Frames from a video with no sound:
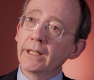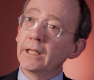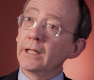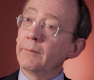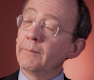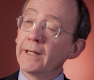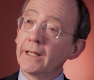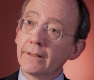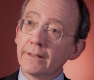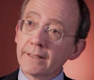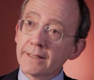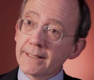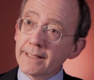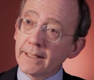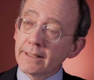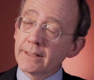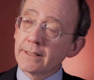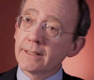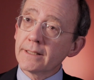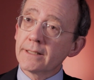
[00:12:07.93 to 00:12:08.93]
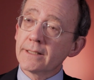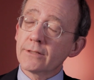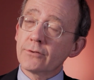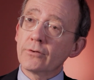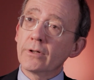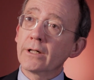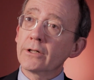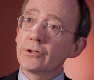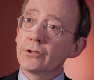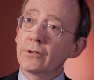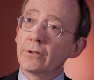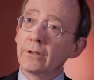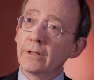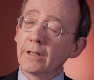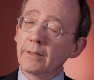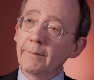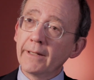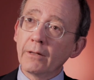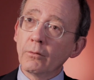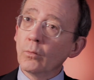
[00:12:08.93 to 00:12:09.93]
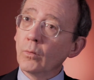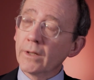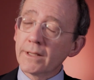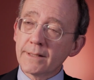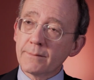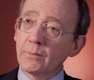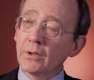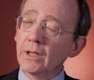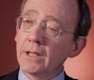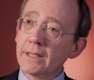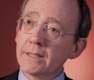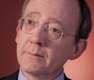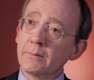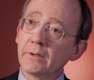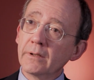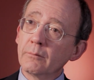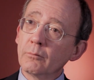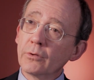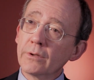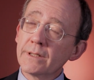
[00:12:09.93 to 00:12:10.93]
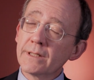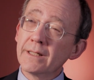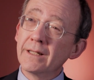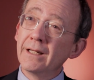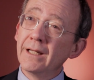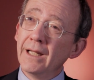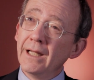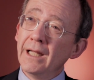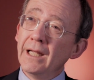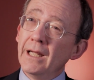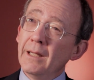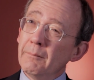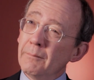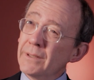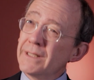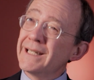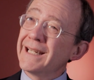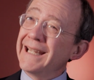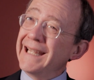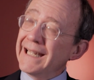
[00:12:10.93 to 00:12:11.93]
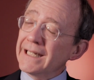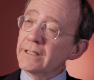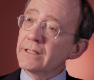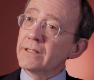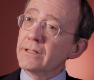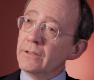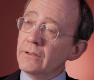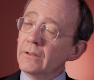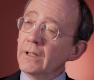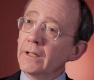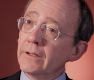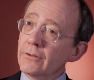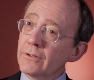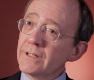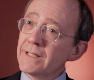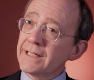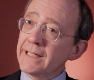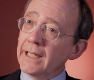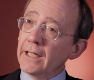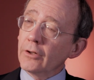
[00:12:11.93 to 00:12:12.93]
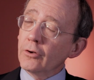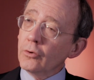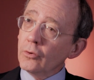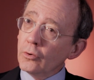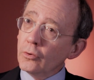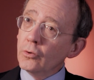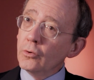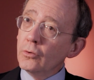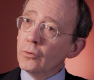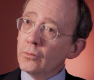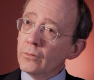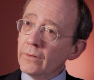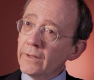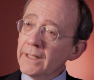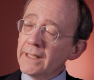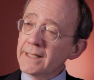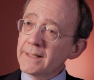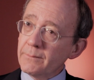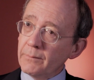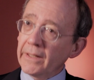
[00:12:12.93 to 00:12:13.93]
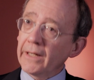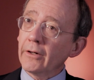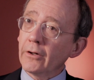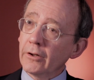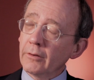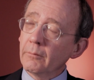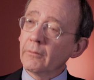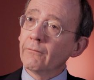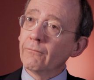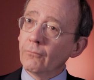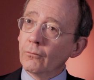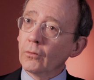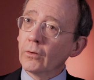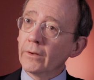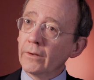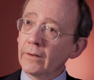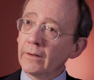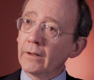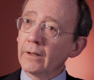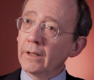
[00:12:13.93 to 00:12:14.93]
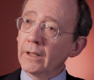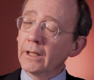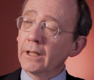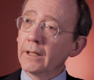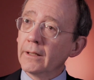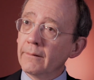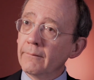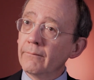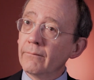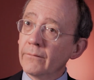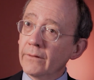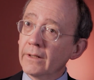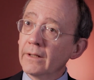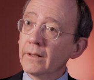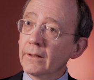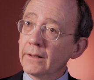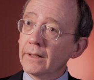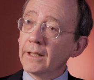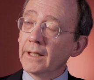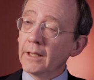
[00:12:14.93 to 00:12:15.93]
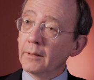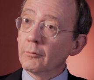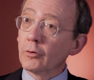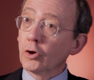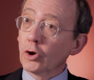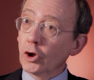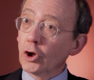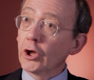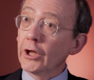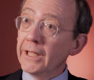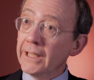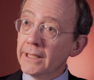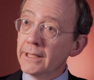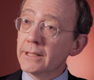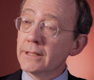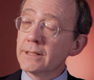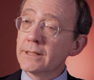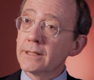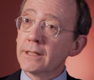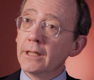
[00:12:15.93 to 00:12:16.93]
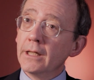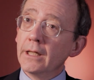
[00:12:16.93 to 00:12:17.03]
and about the sentencing structure and about what's possible in prison, but to get to understand who this parent before him or her is.